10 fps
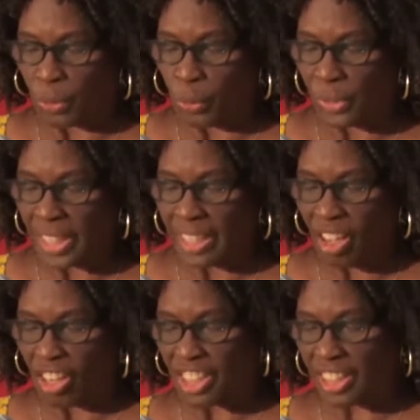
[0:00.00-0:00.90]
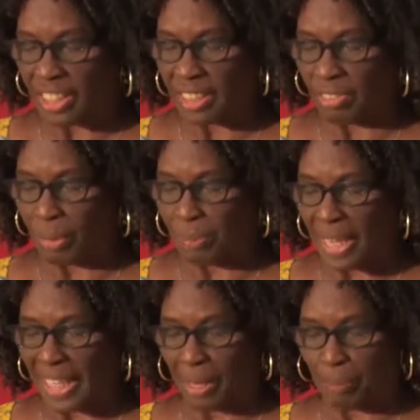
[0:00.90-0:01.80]
only logical
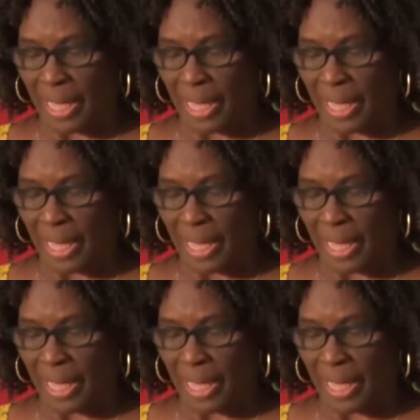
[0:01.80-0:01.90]
remaining